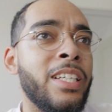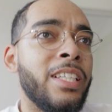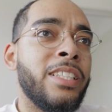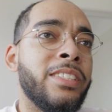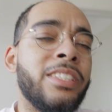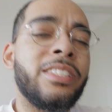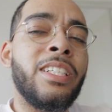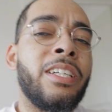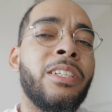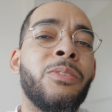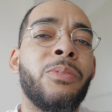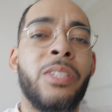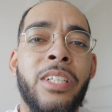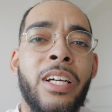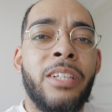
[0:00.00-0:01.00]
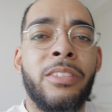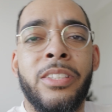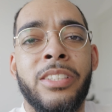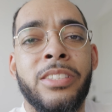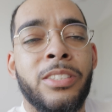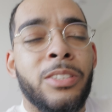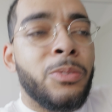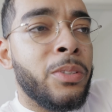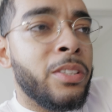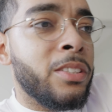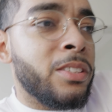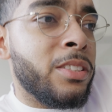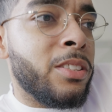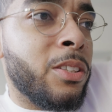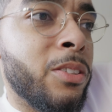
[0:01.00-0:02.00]
It's just not going to work. I don't think it's going to
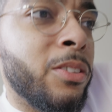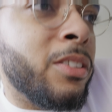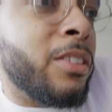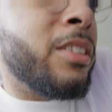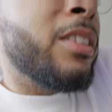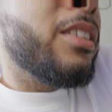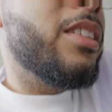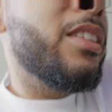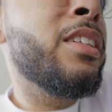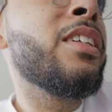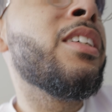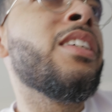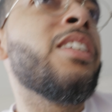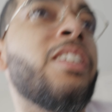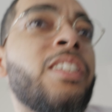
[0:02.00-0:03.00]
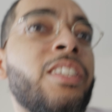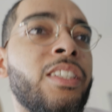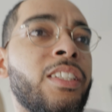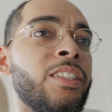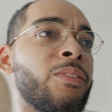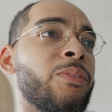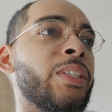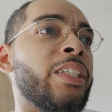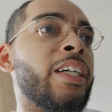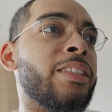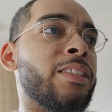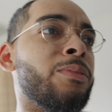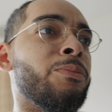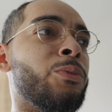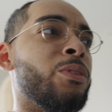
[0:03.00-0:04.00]
work. So we got
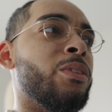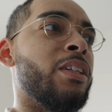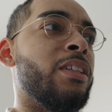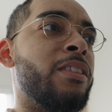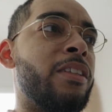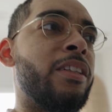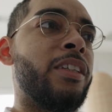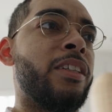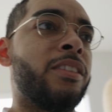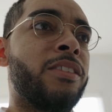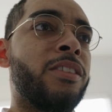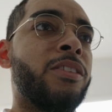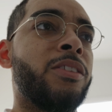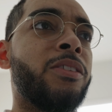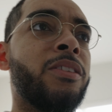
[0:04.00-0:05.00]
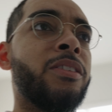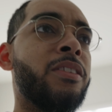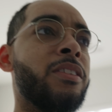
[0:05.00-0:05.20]
some more thinking to do.